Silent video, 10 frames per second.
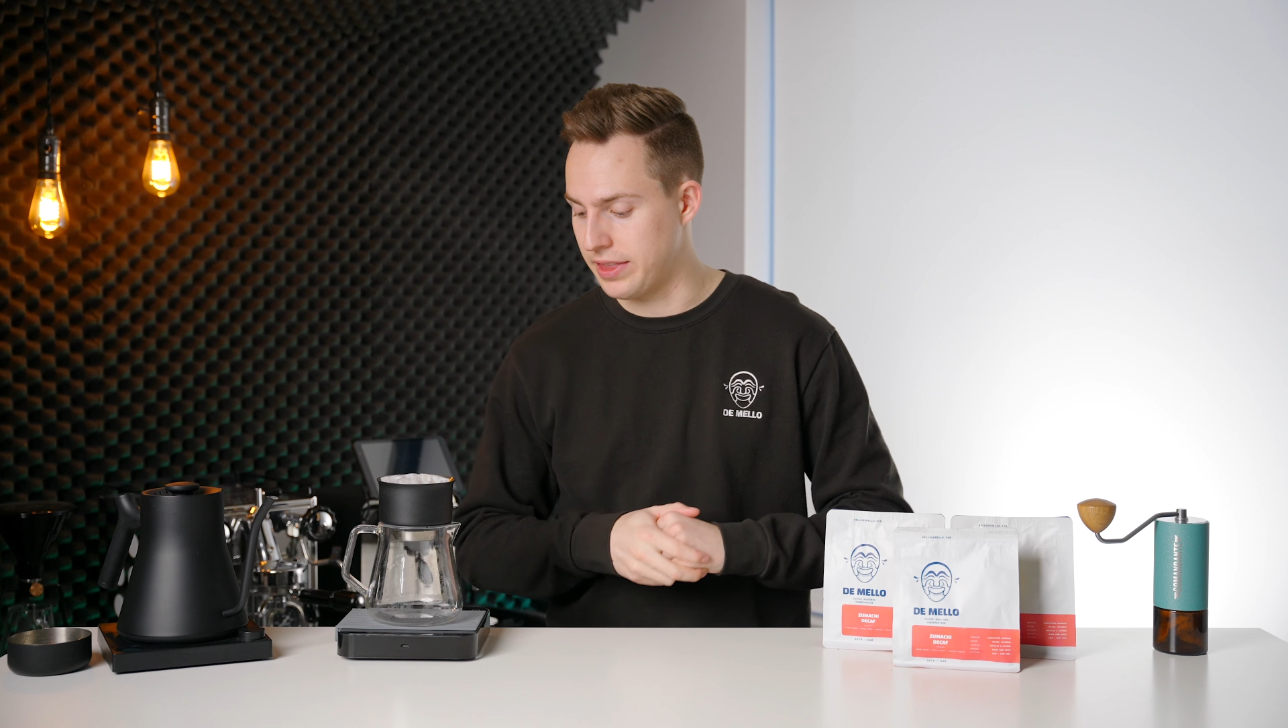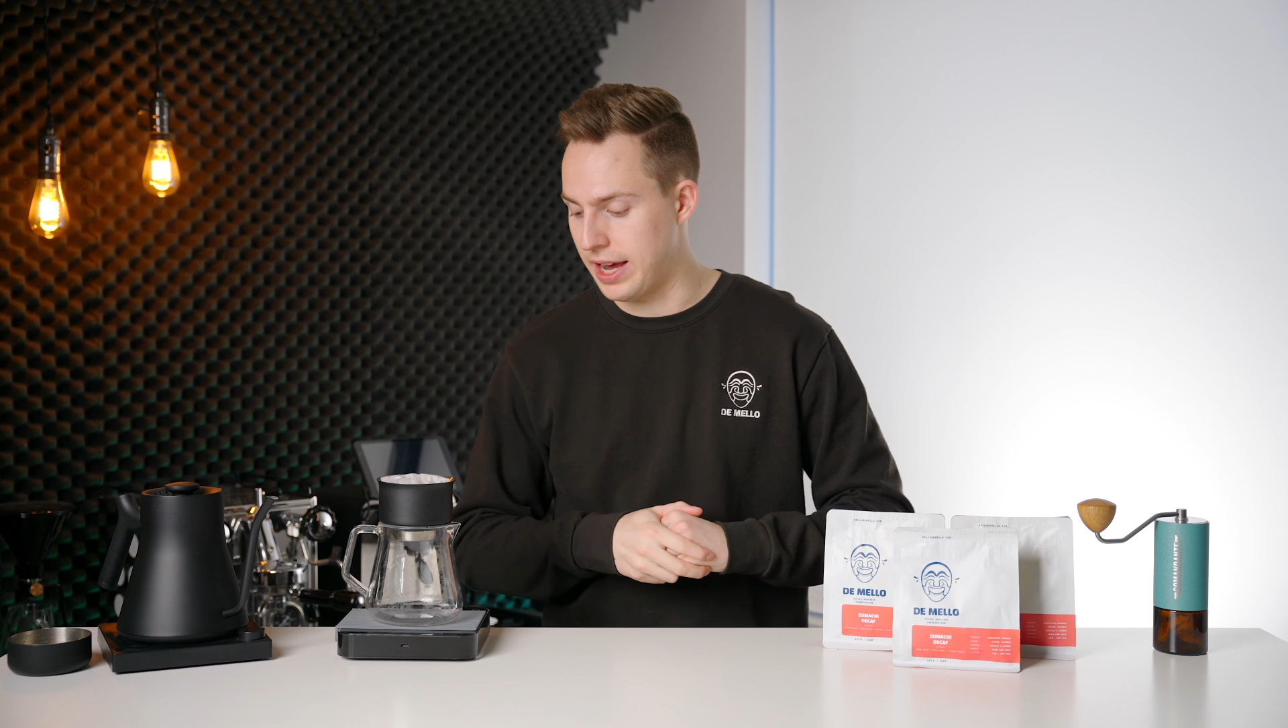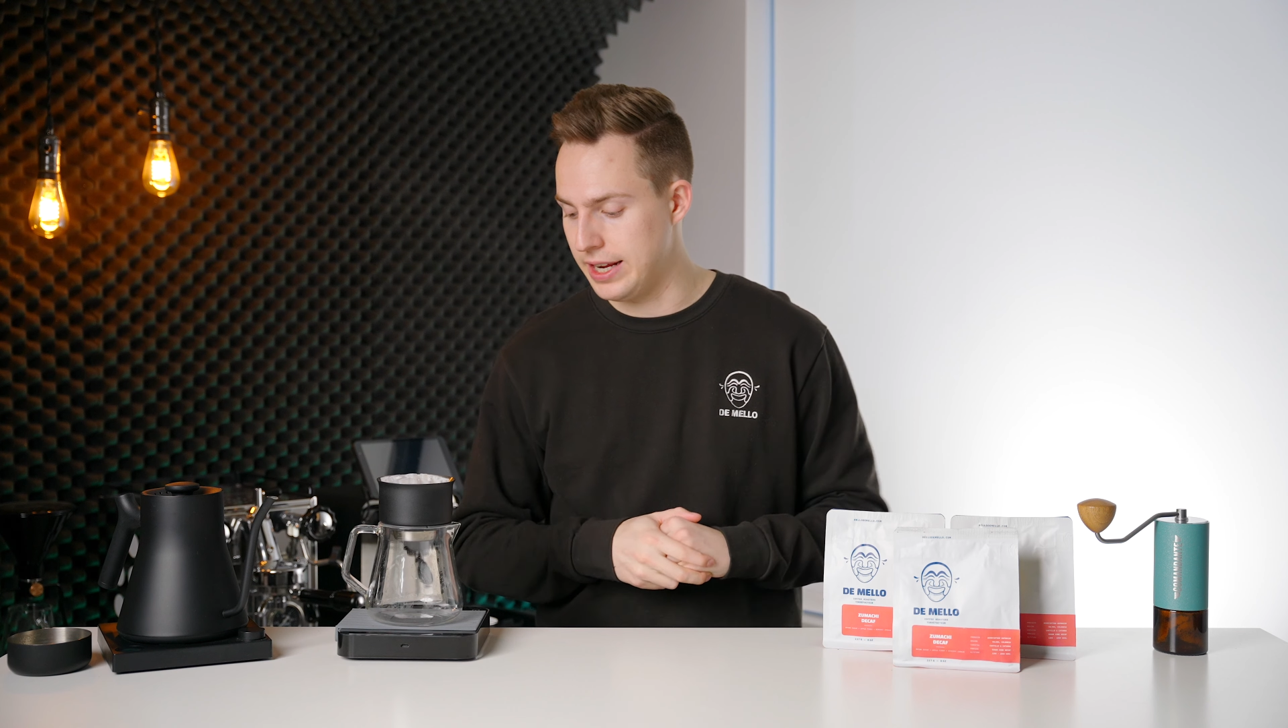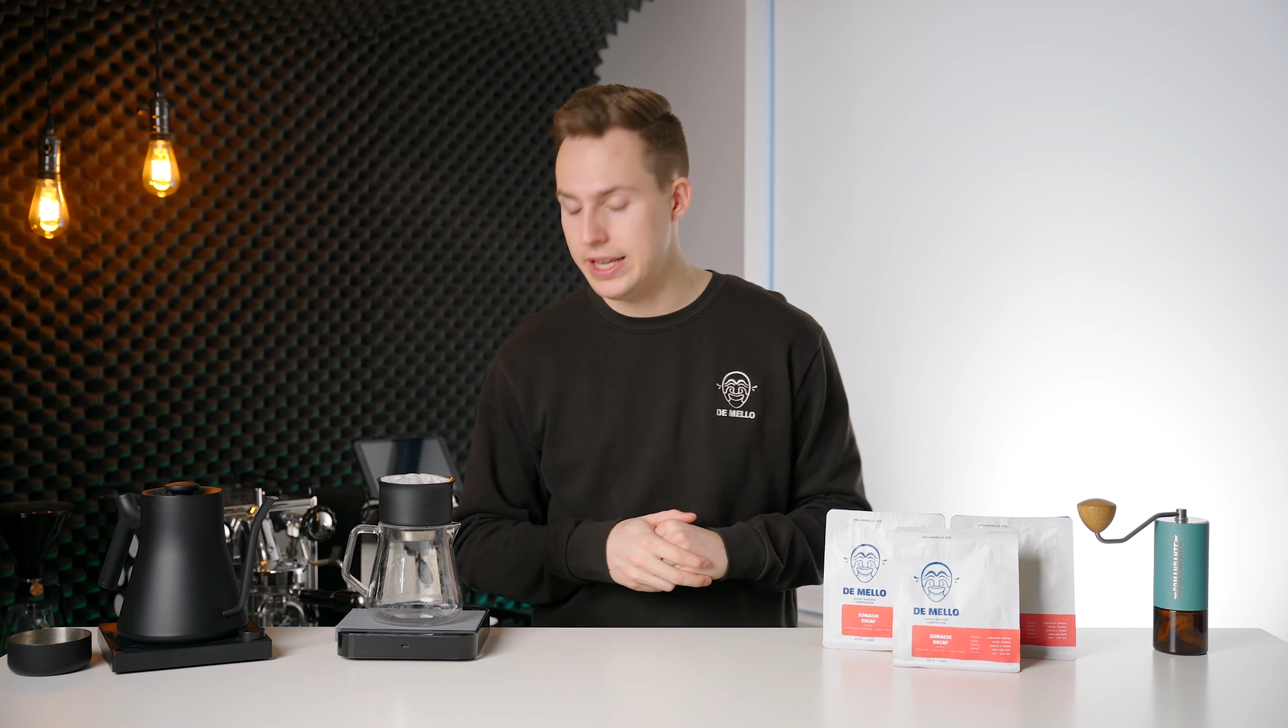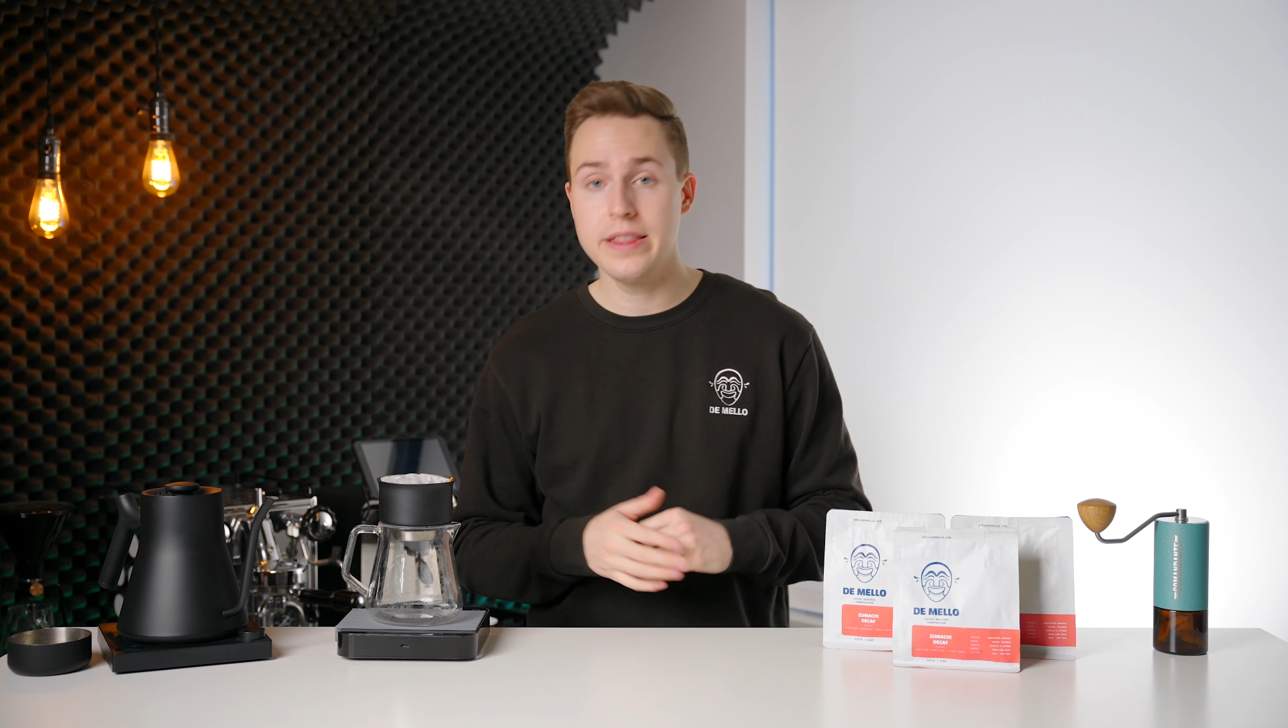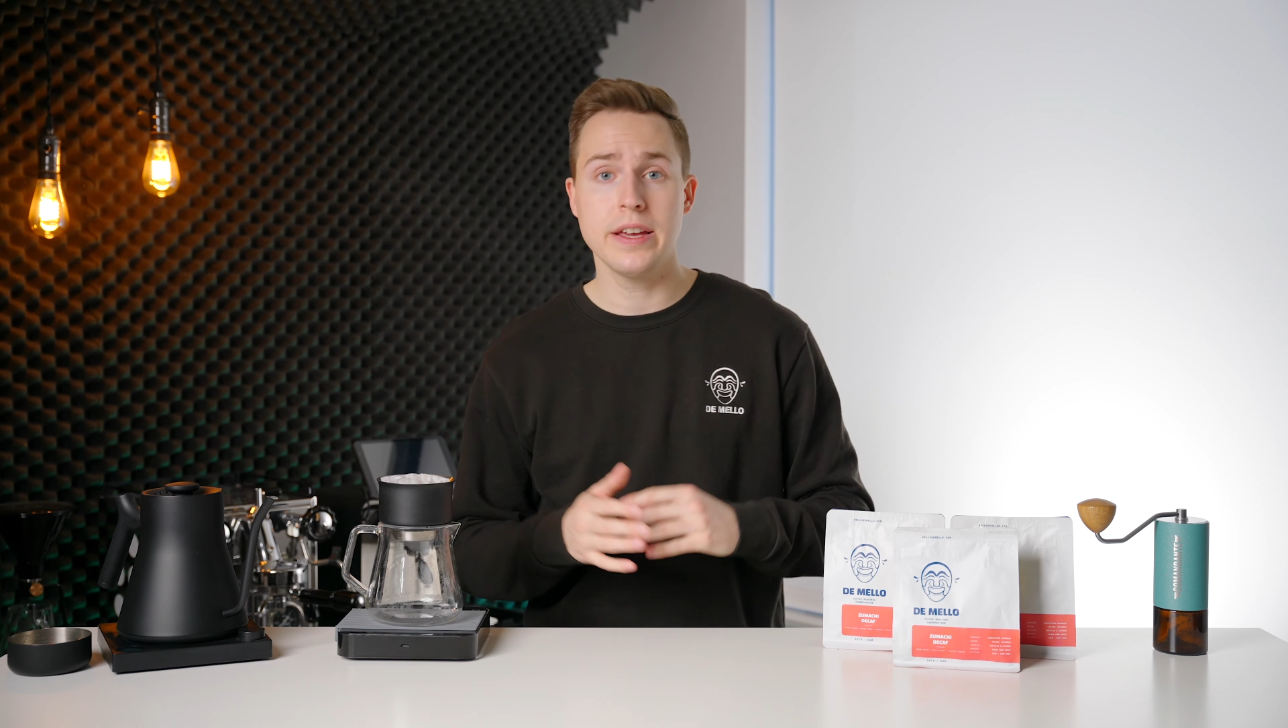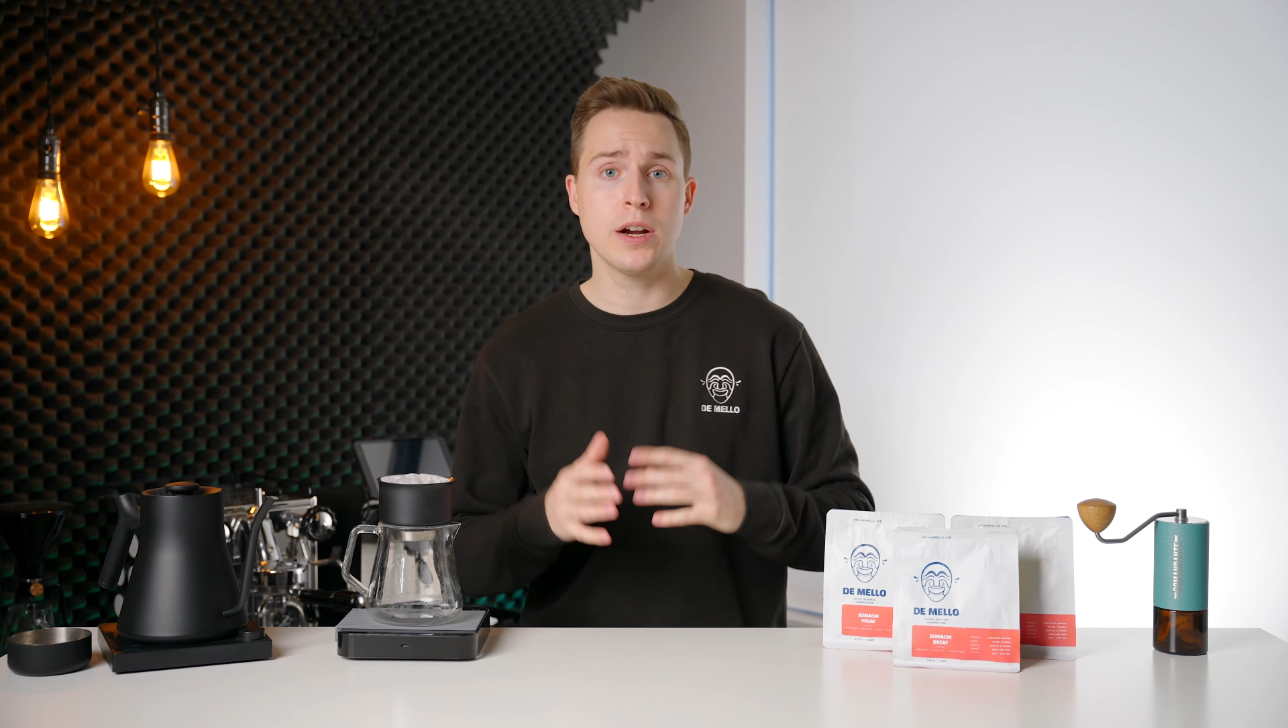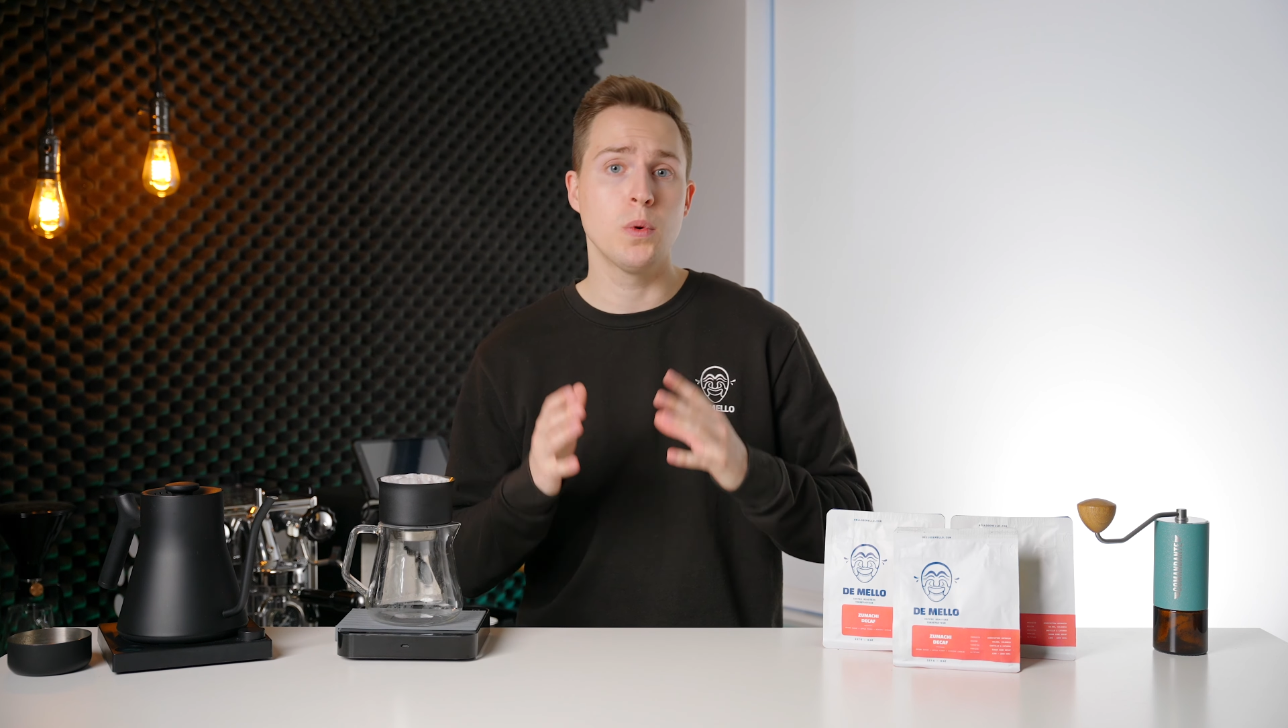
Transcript: that in there,